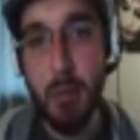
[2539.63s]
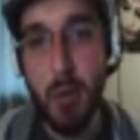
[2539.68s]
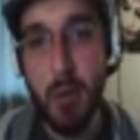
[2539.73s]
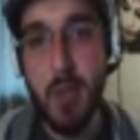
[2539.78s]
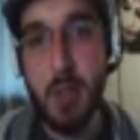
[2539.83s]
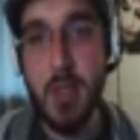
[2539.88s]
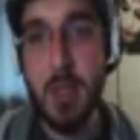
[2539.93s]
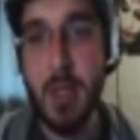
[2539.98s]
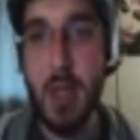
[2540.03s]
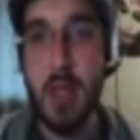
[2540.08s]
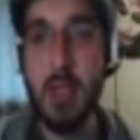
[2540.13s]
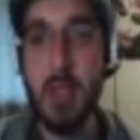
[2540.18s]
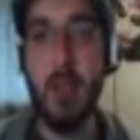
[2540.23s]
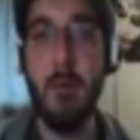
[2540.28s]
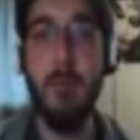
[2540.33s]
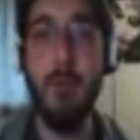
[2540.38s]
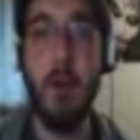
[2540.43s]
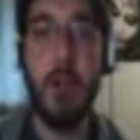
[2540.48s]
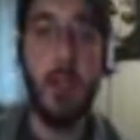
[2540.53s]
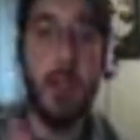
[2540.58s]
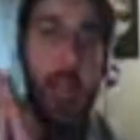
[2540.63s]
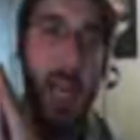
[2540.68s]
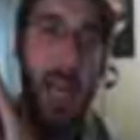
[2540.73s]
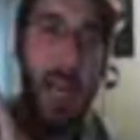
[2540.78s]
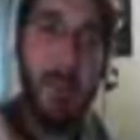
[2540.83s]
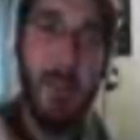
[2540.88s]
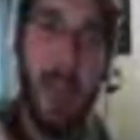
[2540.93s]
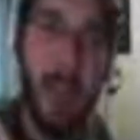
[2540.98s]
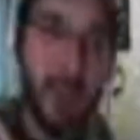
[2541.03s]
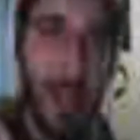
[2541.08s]
That's the first time that's
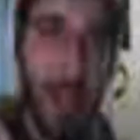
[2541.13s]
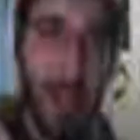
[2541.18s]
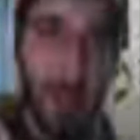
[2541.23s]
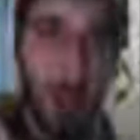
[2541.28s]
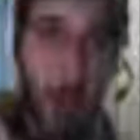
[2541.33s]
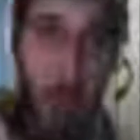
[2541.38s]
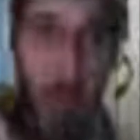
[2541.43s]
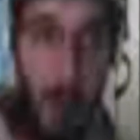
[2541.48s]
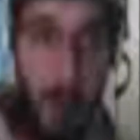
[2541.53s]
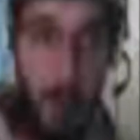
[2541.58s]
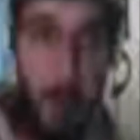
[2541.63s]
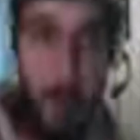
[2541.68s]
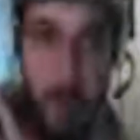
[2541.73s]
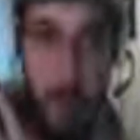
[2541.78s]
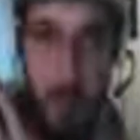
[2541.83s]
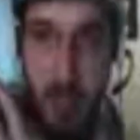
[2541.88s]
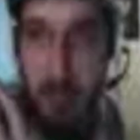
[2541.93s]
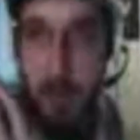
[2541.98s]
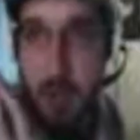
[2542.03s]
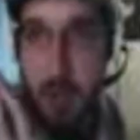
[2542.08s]
ever happened. No, I'm just kidding.